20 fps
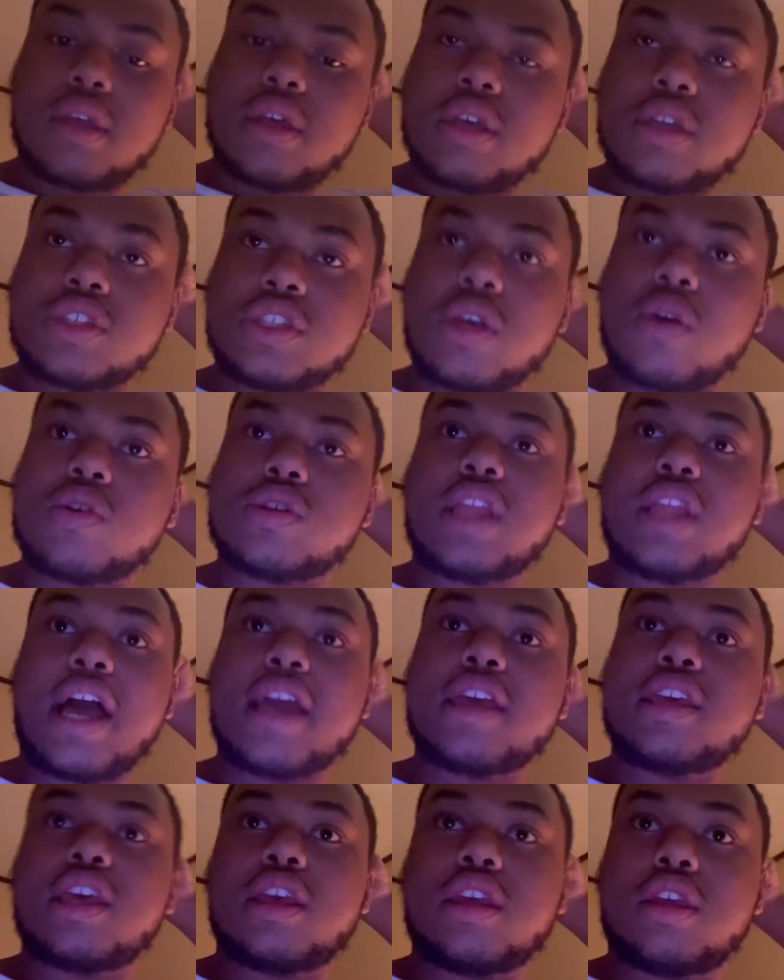She was
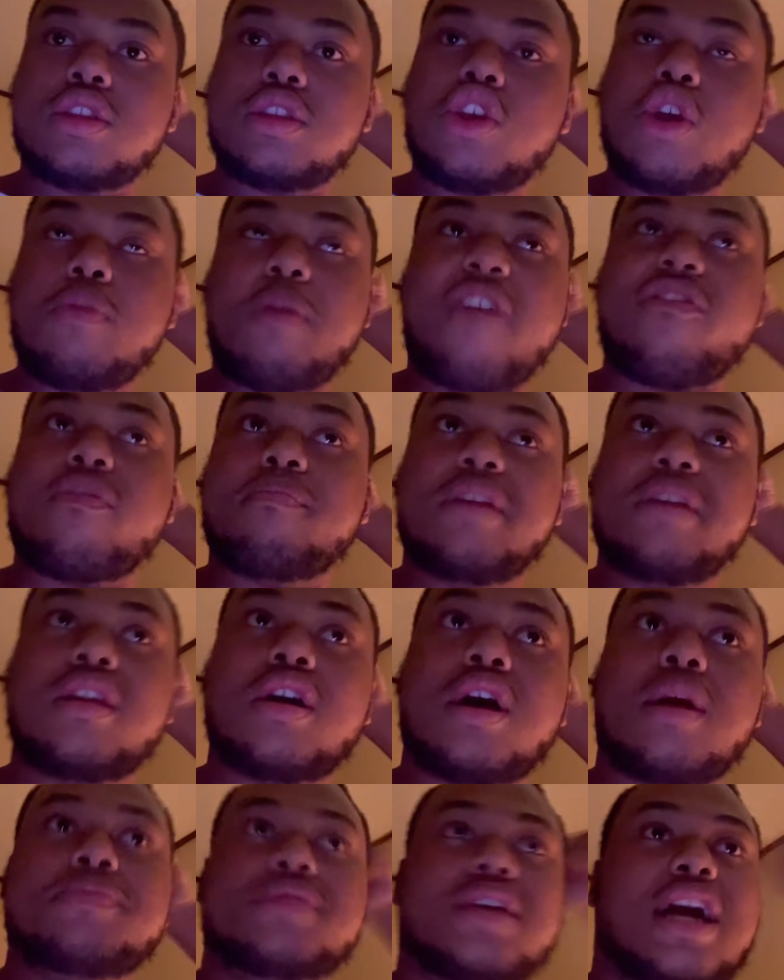like, do you pay for
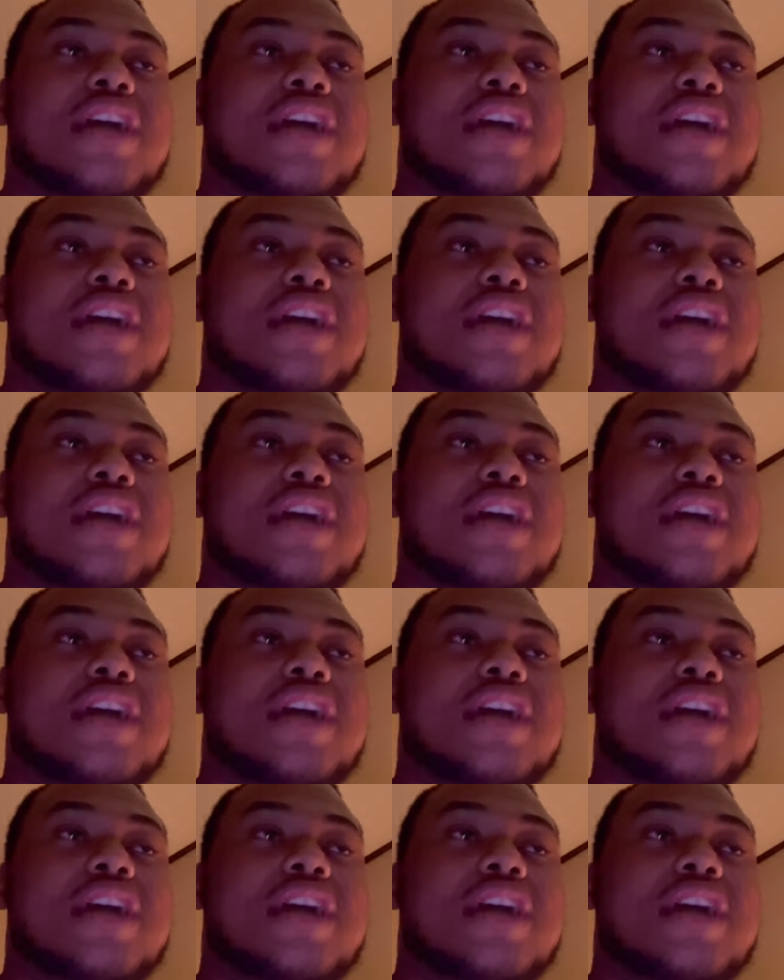meetups?